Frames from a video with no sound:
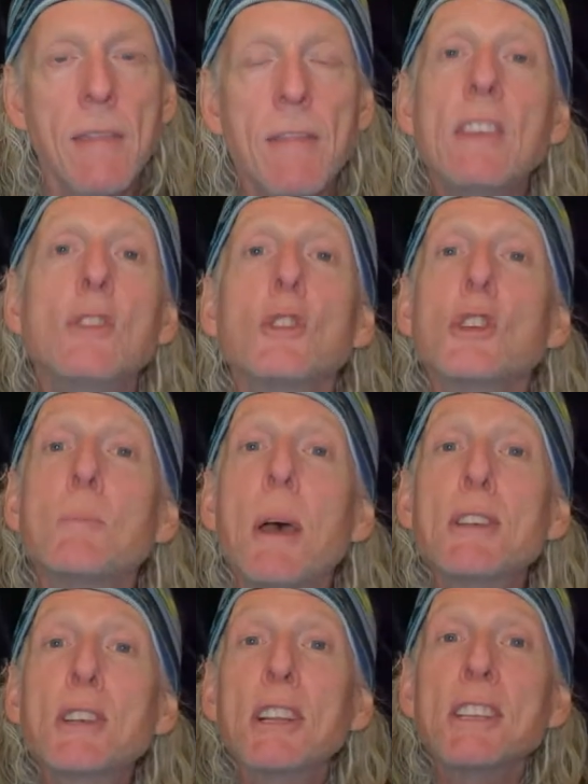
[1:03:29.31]
These are
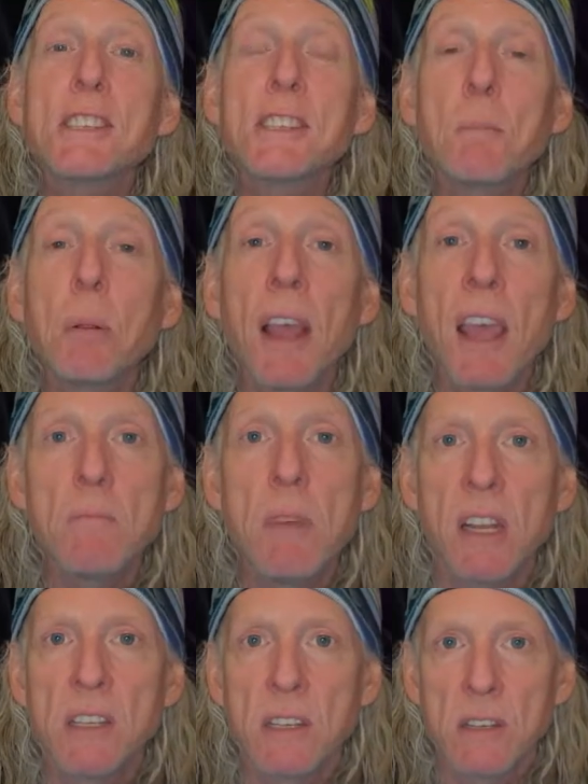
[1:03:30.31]
specialists in plant
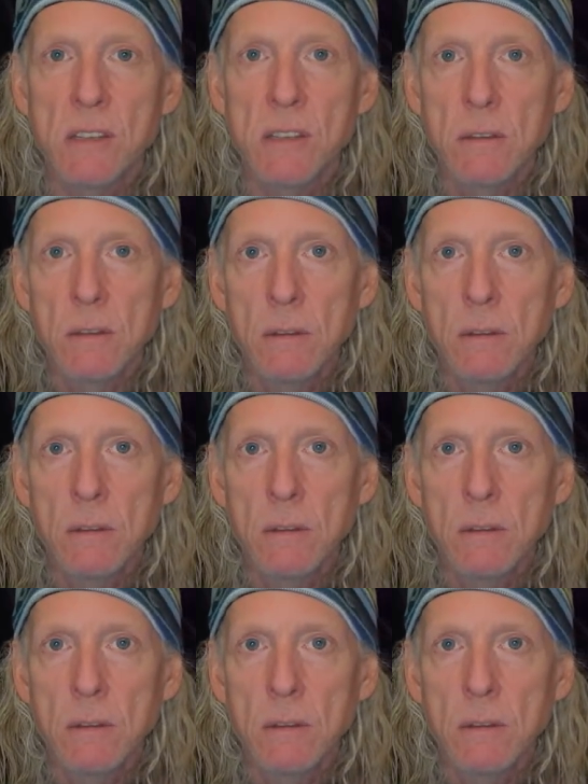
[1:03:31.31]
medicines.